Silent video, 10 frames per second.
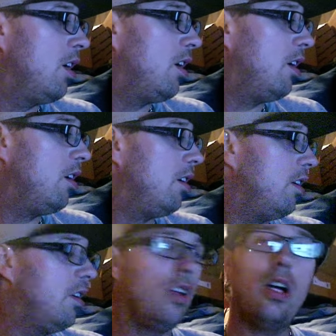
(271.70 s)
a
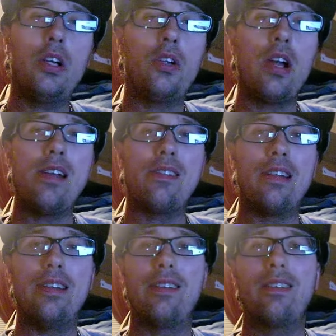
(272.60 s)
lot of
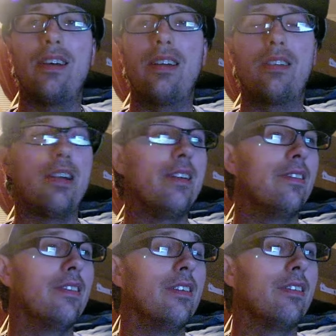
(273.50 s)
craziness, a lot of
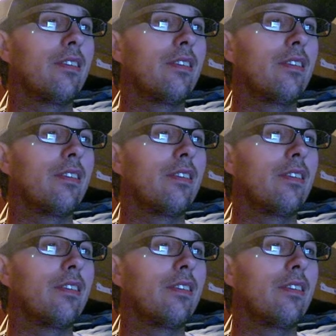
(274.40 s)
craziness.